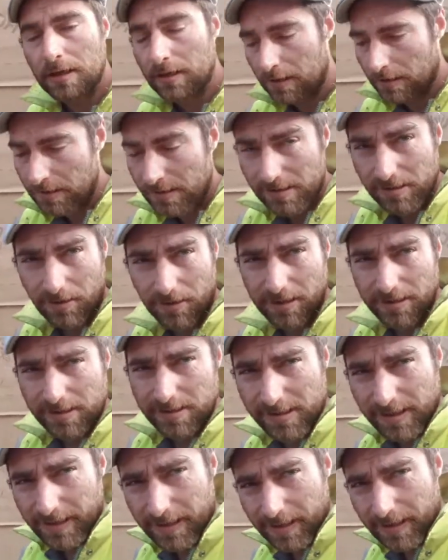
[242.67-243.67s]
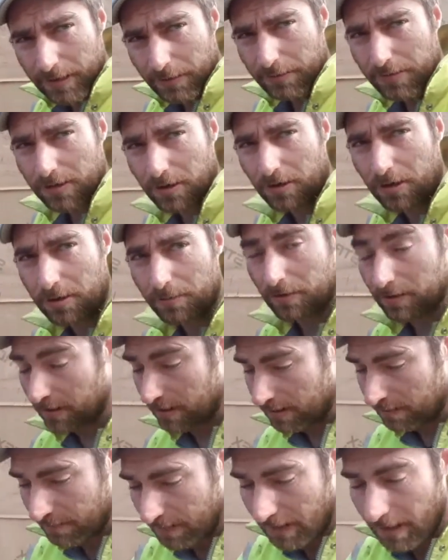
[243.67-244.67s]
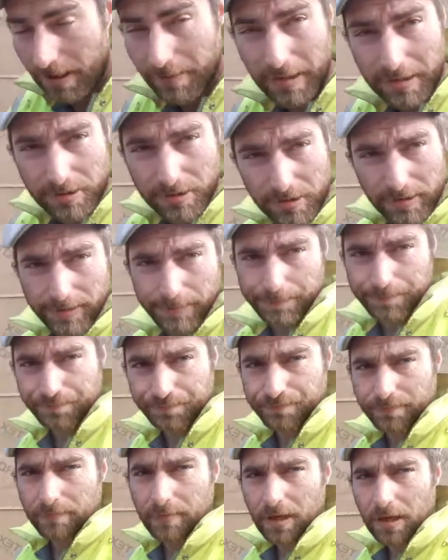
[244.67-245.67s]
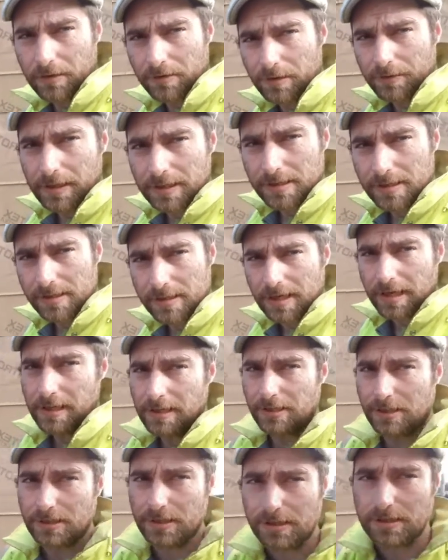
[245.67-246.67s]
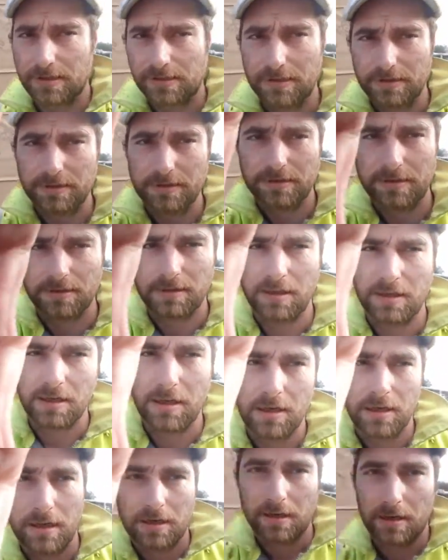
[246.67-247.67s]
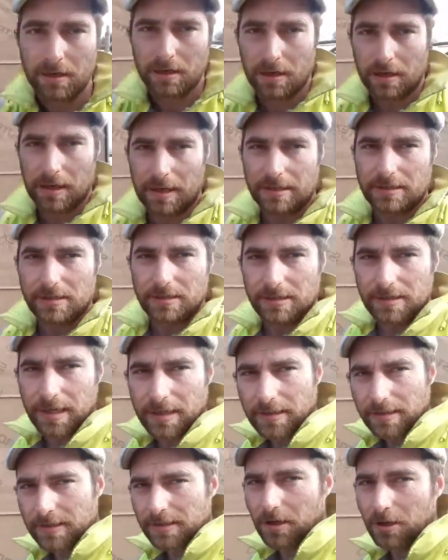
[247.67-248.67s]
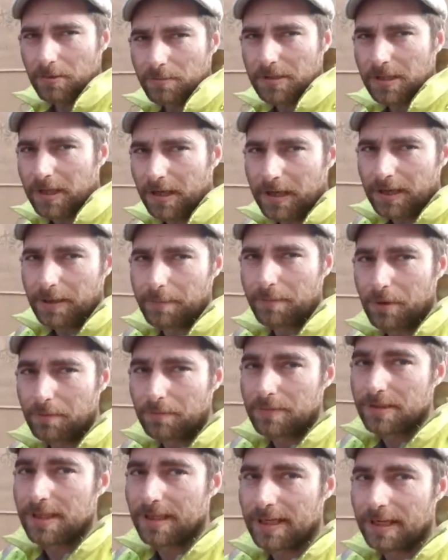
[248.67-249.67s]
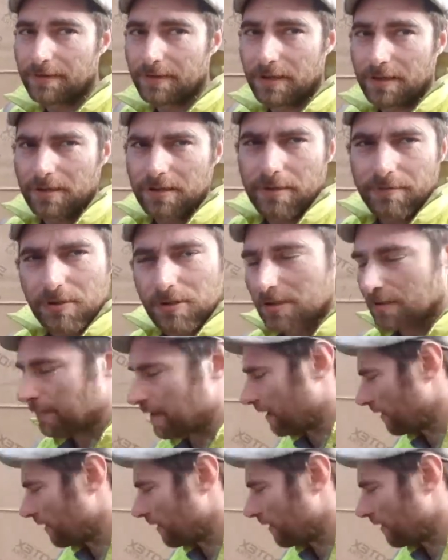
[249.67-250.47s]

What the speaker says: decided to take a little time on this video. Actually, I'll do it in stages, and I'll actually take the time to clip them together. I'm just about